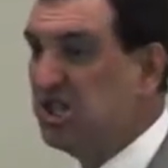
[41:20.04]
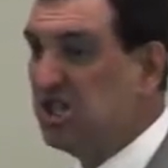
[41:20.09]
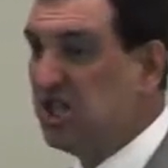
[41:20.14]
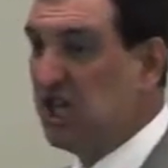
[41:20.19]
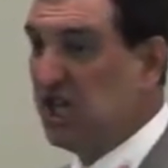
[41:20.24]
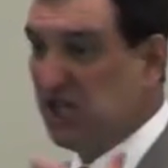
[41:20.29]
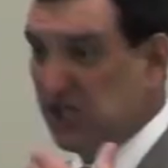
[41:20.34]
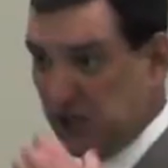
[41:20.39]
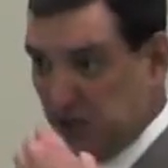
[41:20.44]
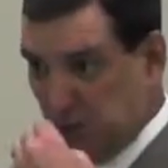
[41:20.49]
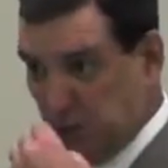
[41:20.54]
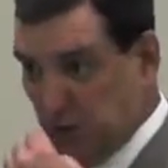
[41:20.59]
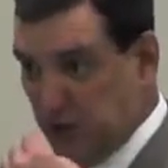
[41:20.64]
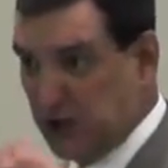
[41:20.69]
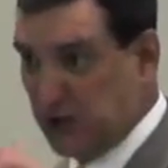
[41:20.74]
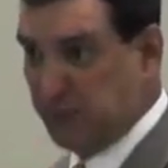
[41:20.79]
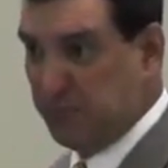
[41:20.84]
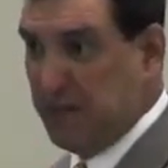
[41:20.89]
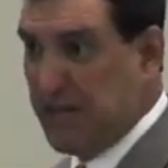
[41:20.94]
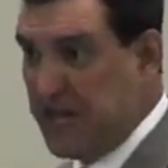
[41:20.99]
that Jesus
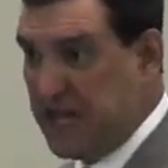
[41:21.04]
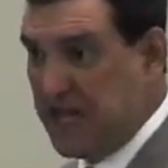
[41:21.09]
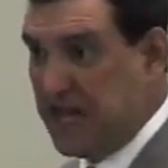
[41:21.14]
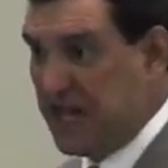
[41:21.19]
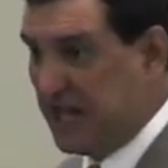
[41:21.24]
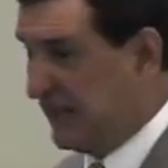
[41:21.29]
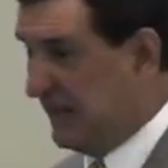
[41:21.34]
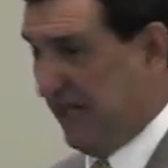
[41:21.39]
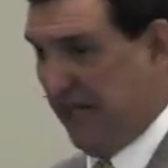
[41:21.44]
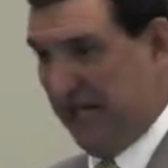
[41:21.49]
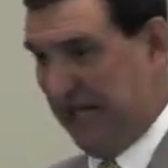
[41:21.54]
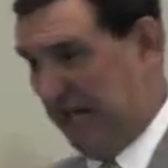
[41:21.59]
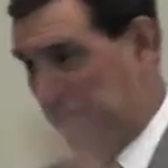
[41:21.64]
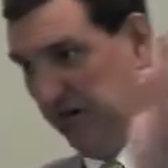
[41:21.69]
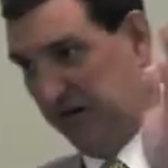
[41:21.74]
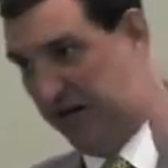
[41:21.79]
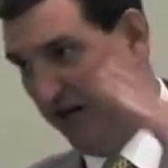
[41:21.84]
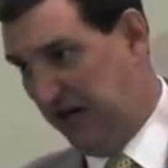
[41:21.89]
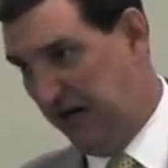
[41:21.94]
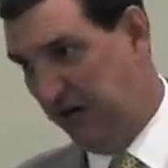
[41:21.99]
was speaking, they
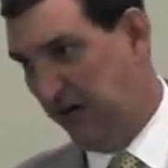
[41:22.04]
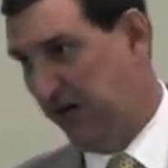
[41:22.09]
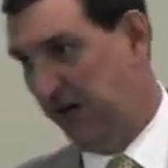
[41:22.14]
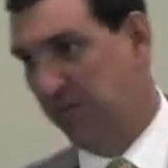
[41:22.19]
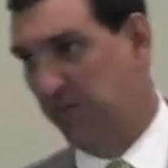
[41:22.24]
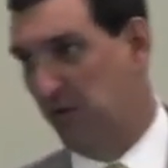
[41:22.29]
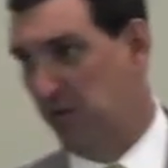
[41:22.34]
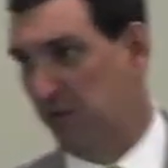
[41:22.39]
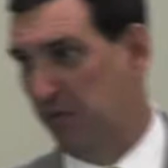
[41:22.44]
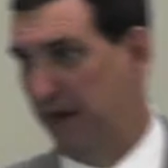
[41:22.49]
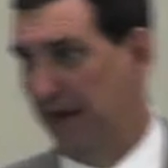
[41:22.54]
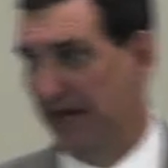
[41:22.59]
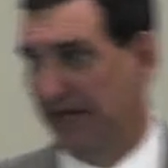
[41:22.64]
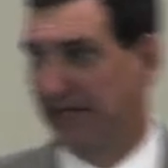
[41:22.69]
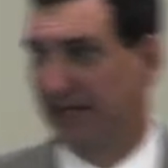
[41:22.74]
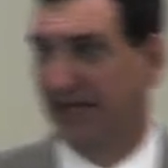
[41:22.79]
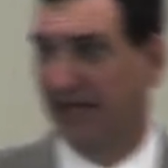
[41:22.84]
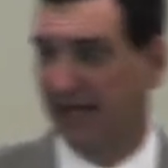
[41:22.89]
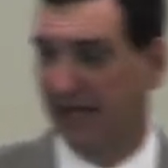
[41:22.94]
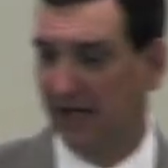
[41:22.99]
didn't care anything more
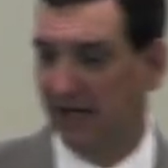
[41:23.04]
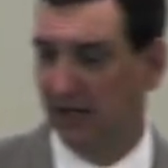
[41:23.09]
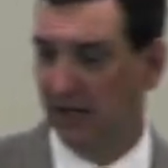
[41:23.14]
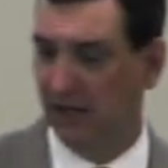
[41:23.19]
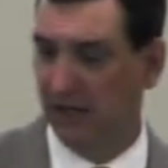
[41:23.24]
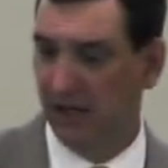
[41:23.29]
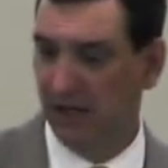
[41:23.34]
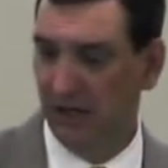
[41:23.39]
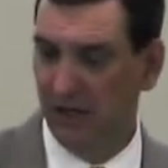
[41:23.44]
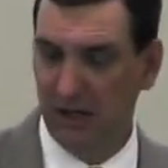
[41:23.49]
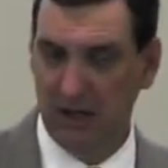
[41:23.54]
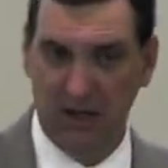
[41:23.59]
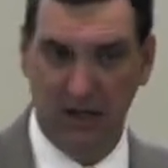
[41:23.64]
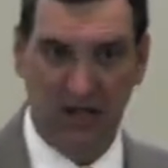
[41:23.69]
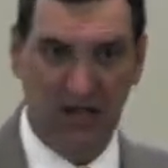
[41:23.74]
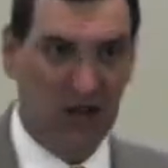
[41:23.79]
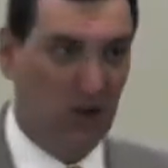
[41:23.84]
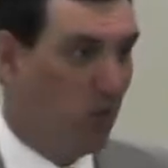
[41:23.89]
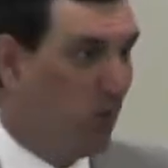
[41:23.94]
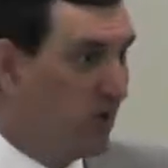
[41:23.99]
about that.
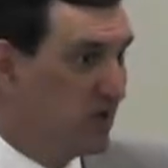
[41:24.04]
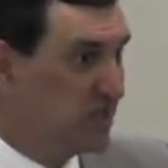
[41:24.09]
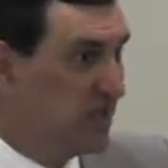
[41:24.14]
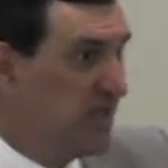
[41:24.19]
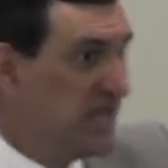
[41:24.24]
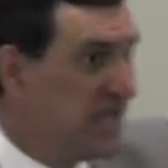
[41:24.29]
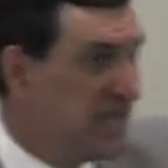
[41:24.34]
It wasn't